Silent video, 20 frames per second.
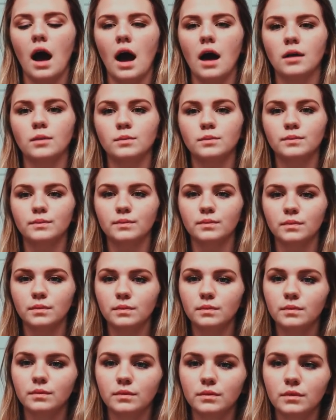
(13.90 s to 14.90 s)
I'm
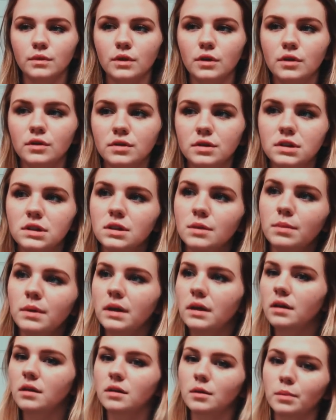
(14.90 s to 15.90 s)
used to
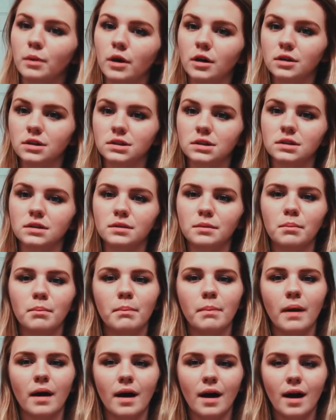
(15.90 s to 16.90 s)
being the person
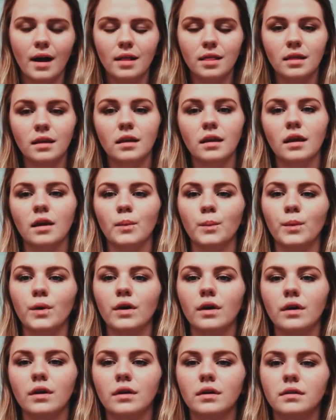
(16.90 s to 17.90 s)
behind the
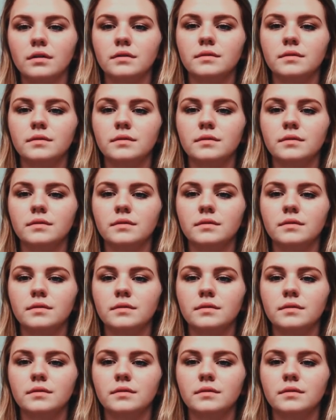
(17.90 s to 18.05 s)
camera,